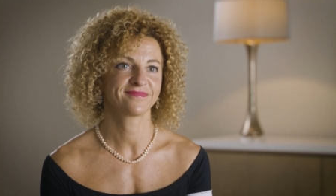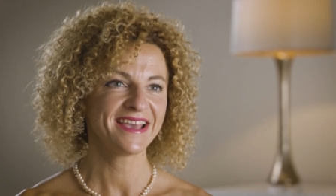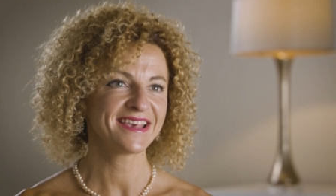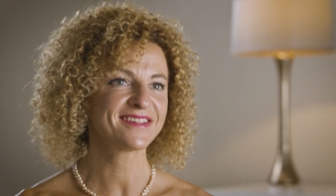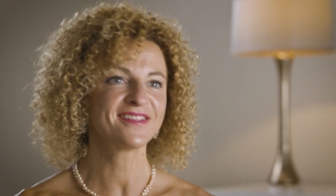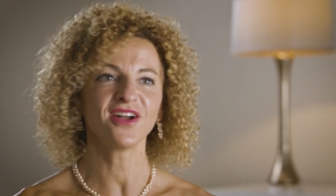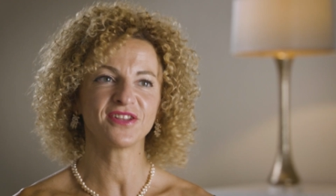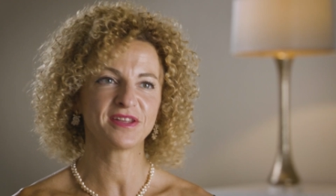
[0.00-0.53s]

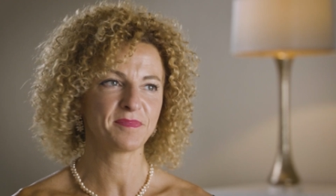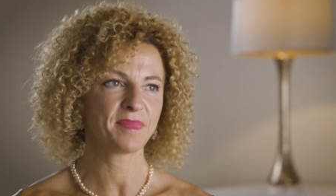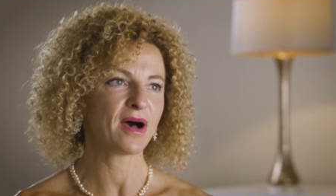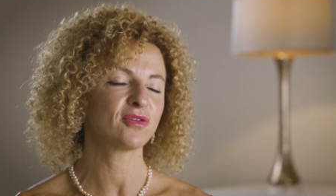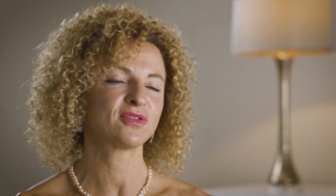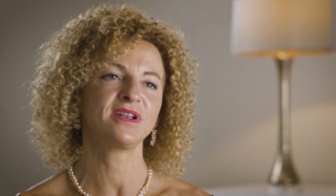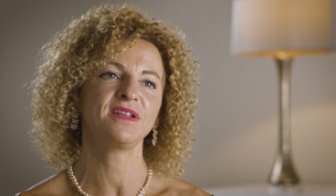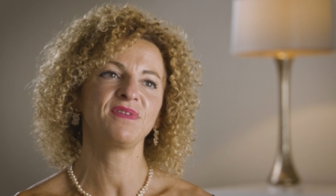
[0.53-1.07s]
It's not
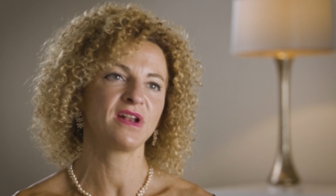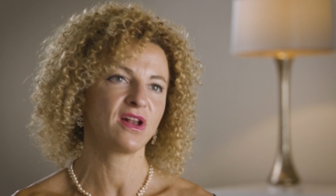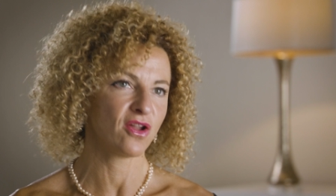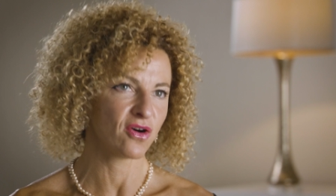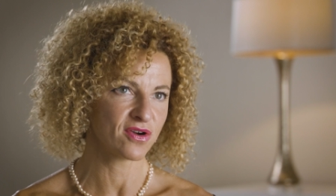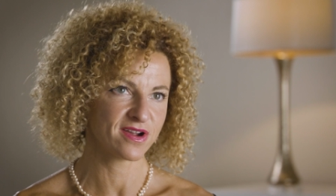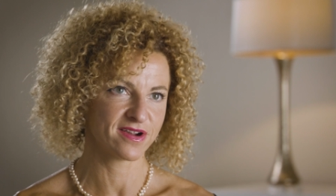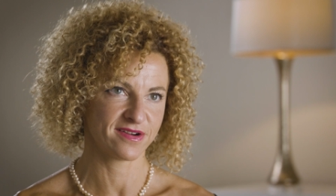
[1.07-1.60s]
about living
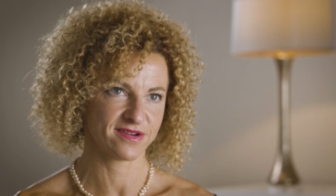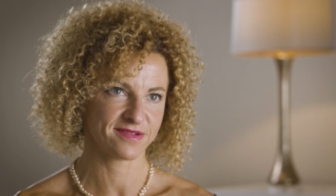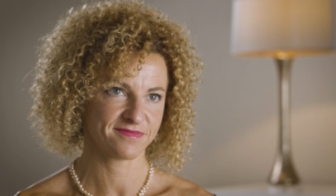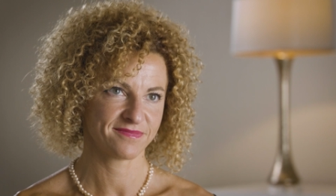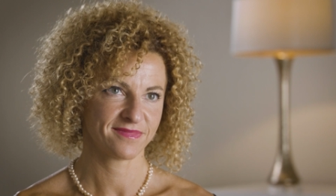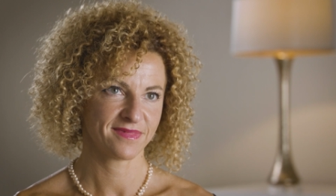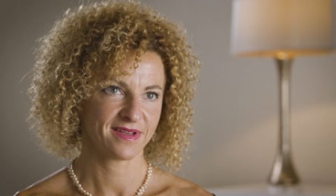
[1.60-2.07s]
longer,